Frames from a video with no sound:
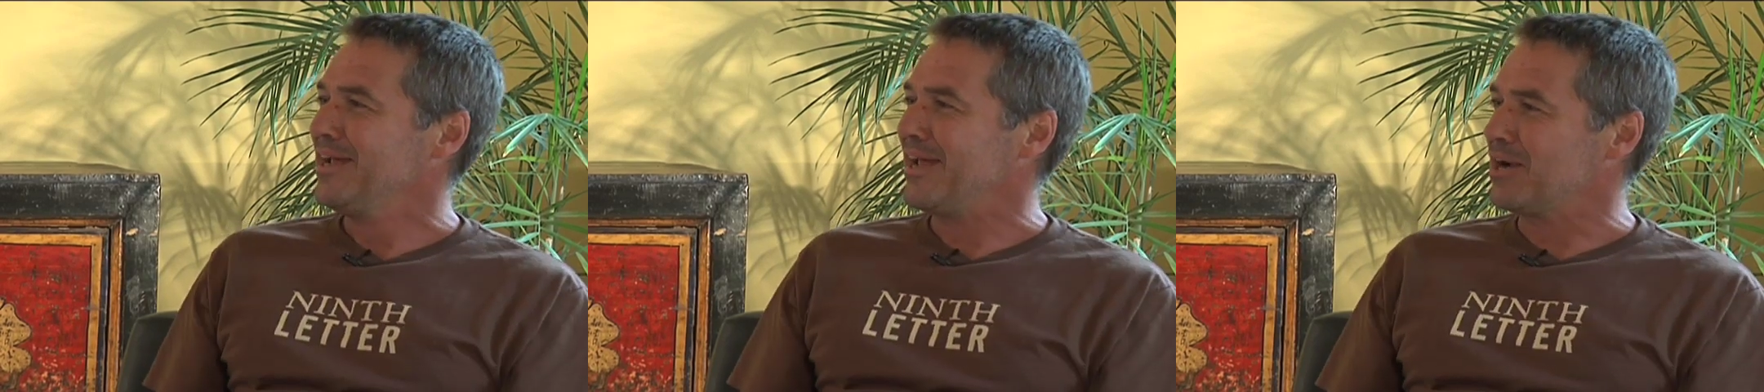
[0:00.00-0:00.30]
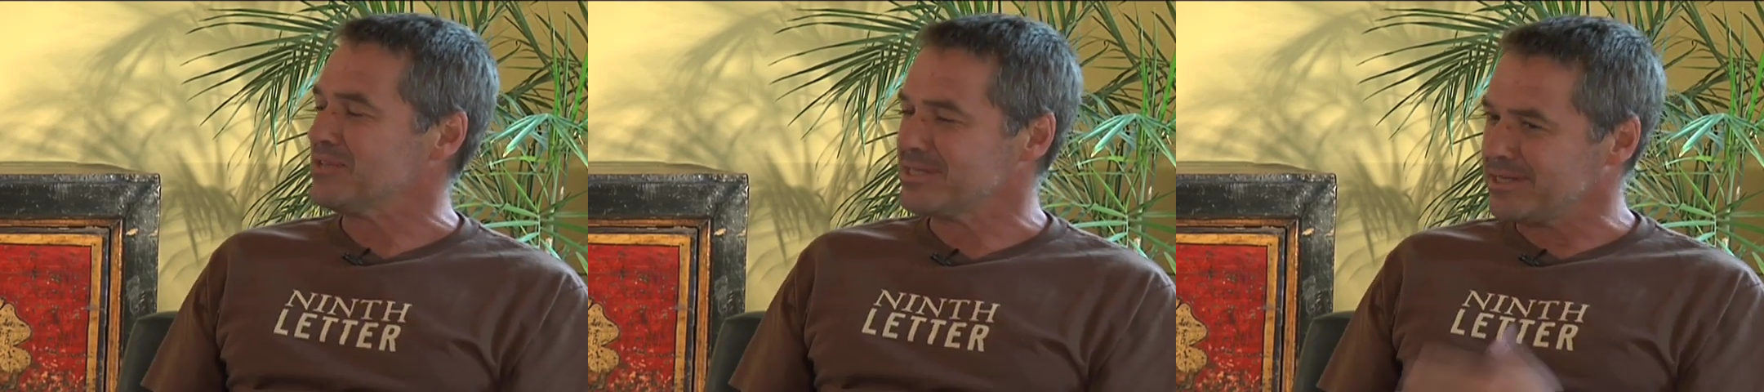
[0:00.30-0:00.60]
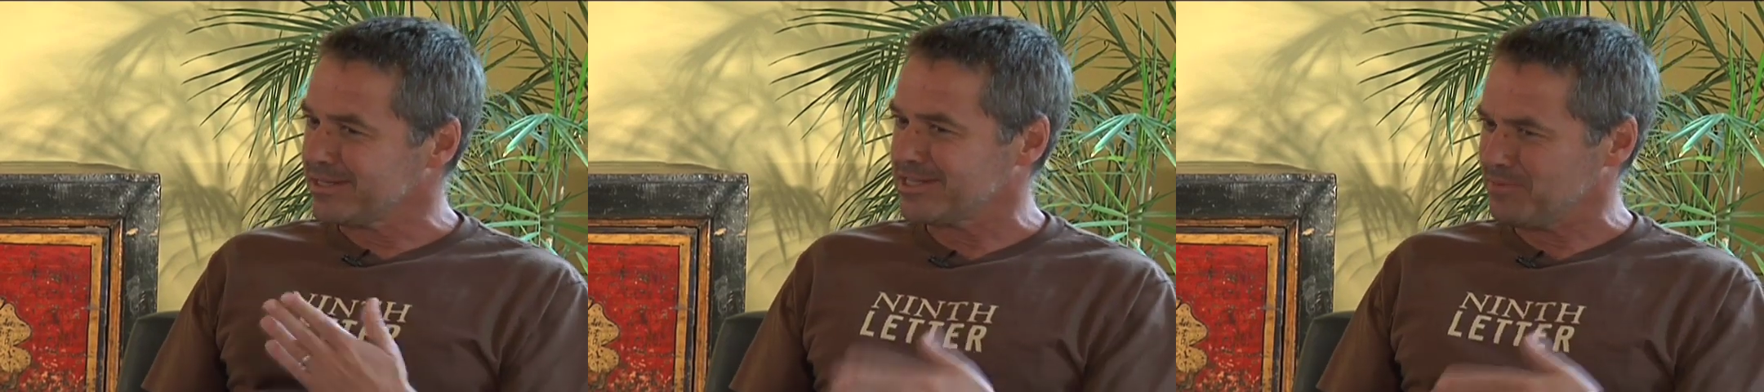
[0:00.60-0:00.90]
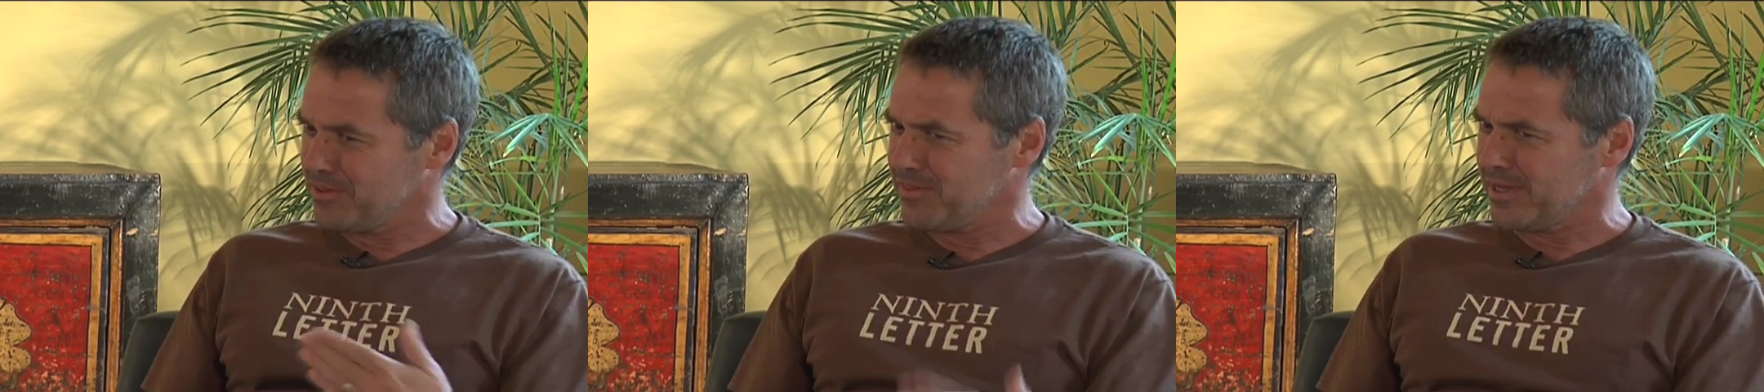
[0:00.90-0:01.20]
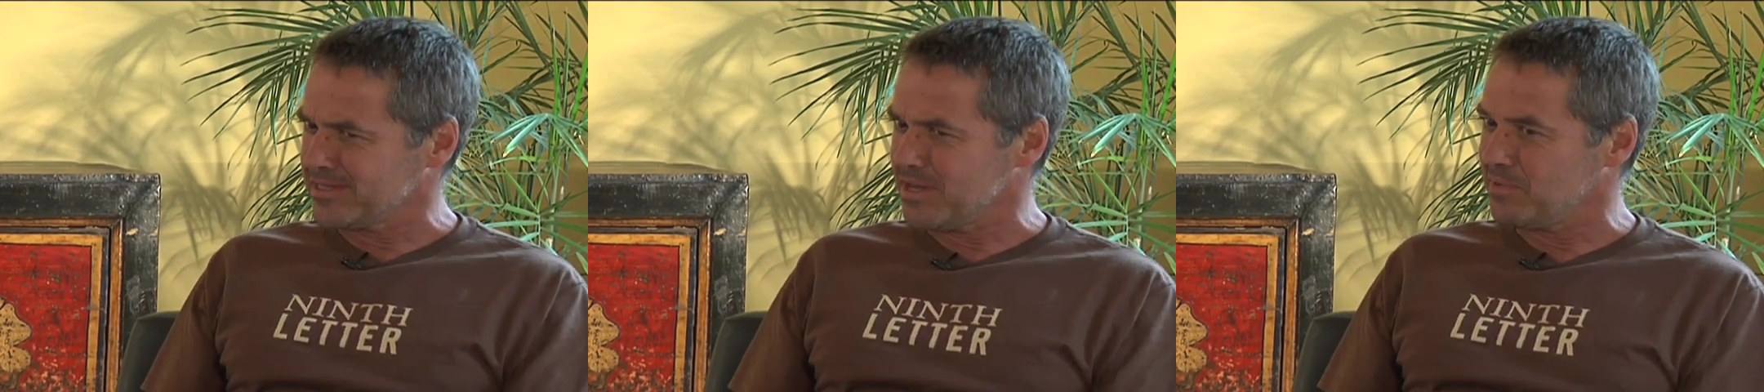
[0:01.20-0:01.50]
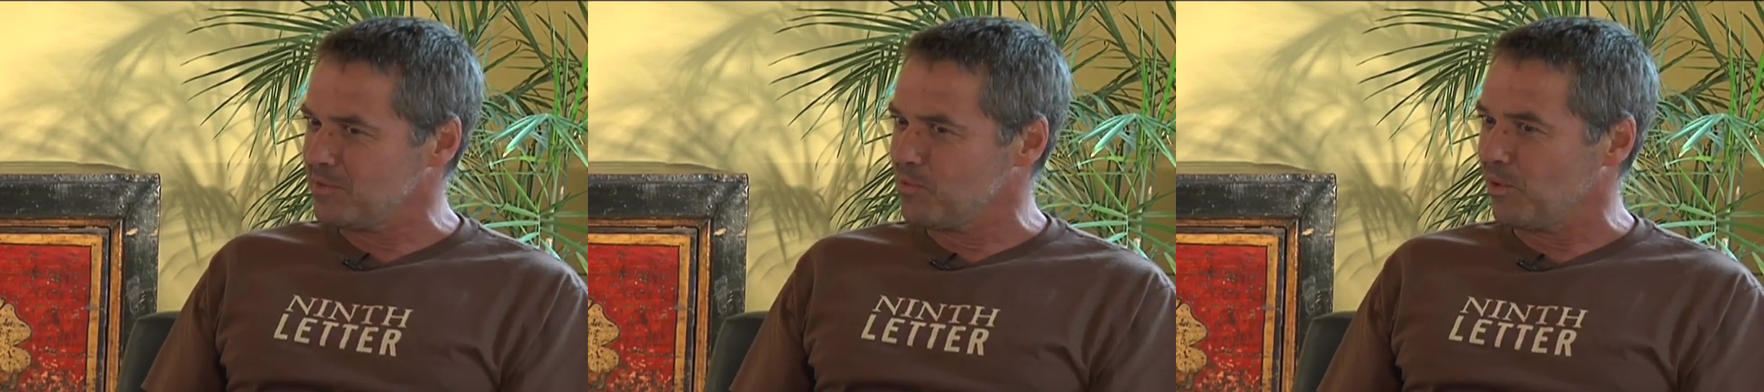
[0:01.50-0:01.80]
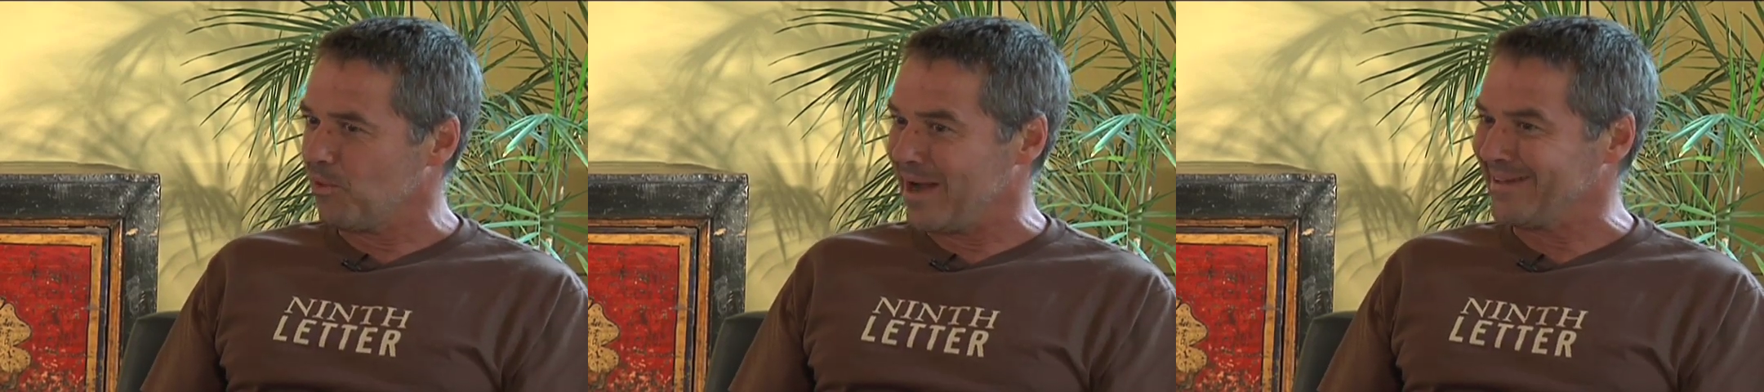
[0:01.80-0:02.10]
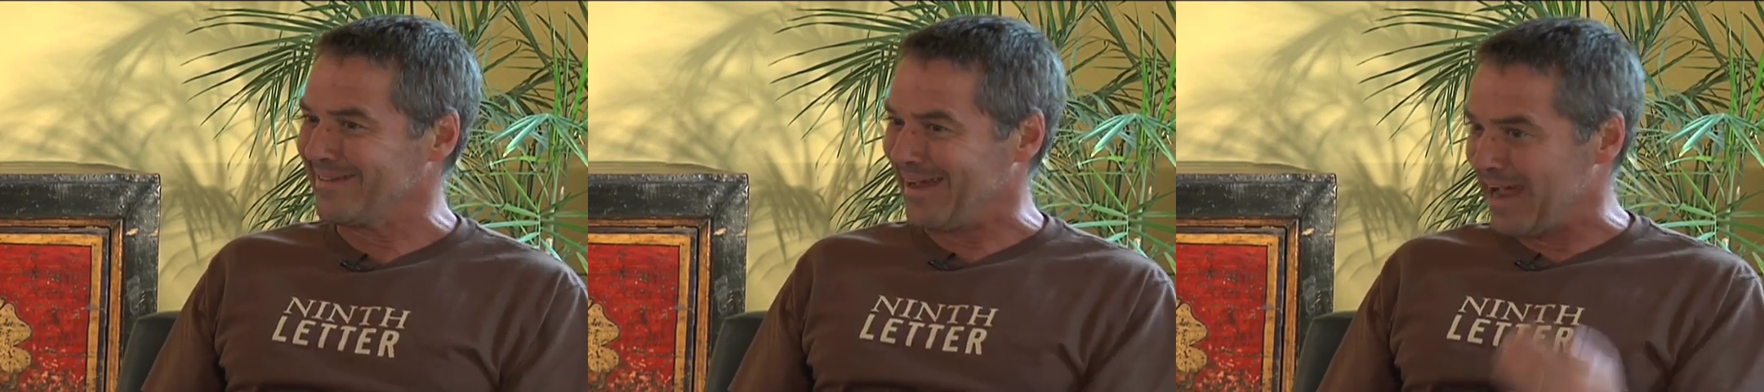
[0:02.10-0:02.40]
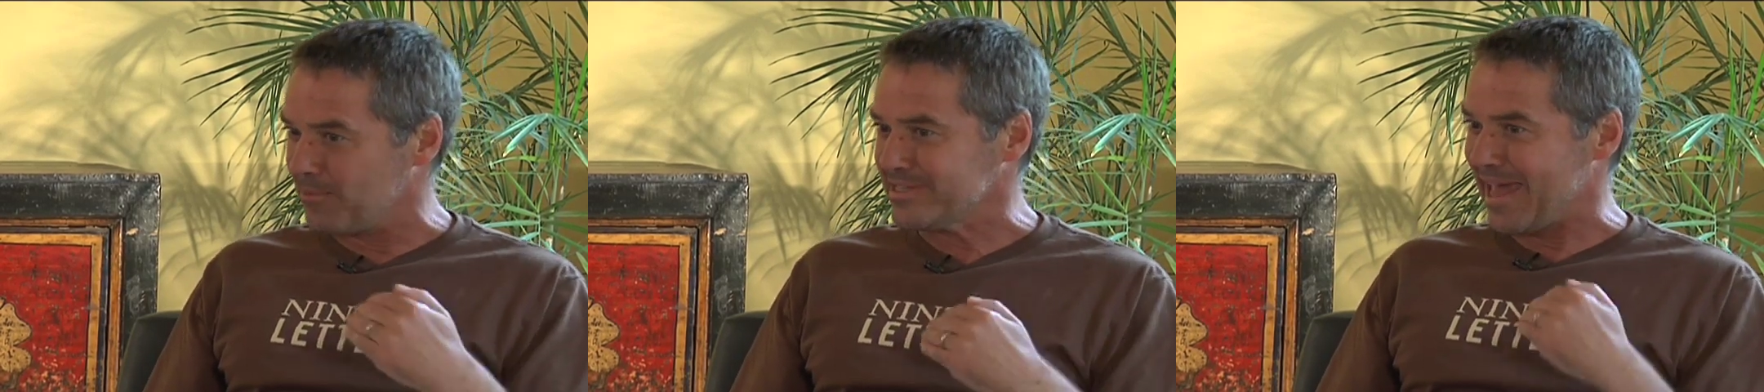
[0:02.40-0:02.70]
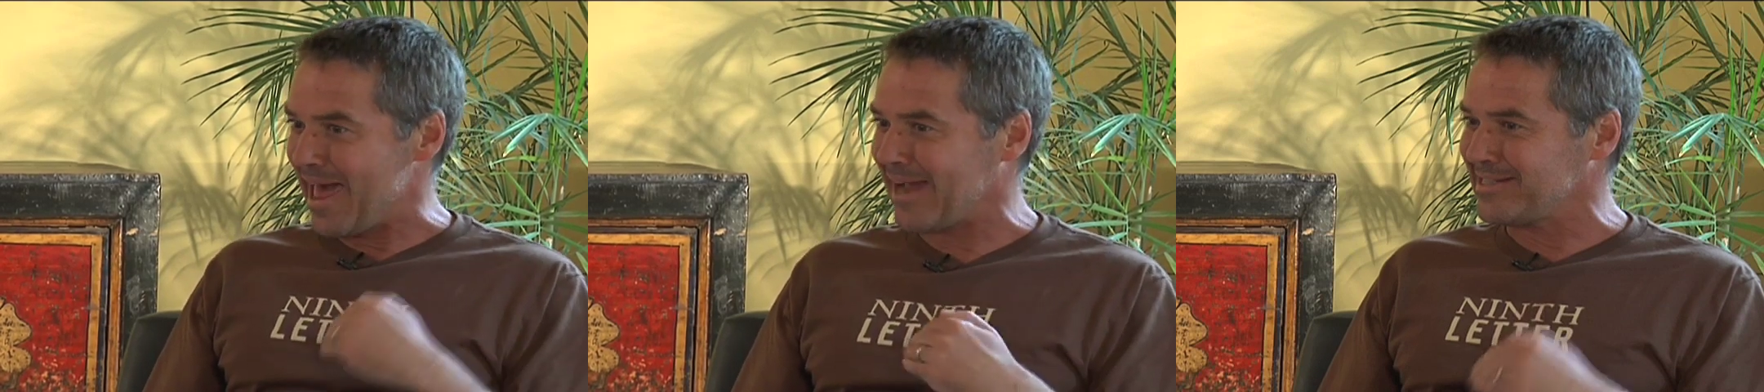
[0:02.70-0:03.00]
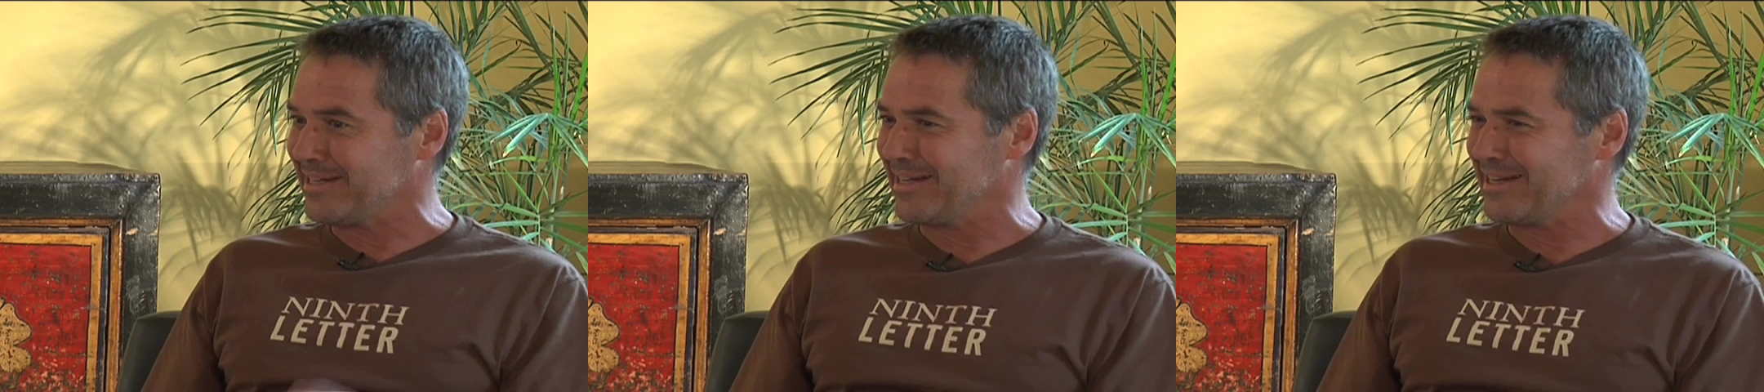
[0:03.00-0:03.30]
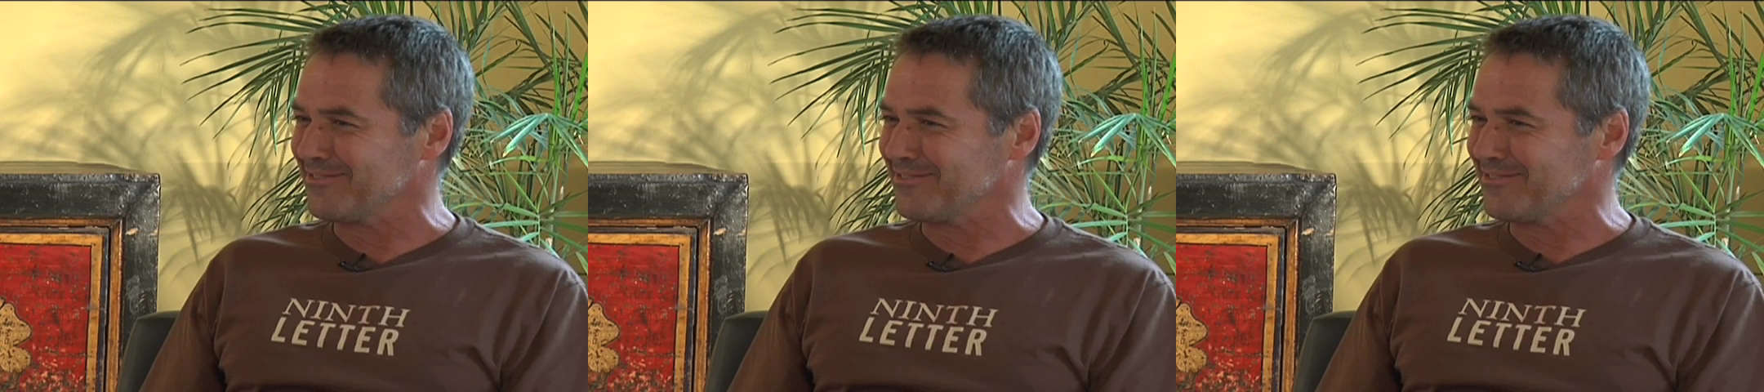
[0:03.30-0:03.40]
and I was seeing some of the things that people were writing that I was acting in,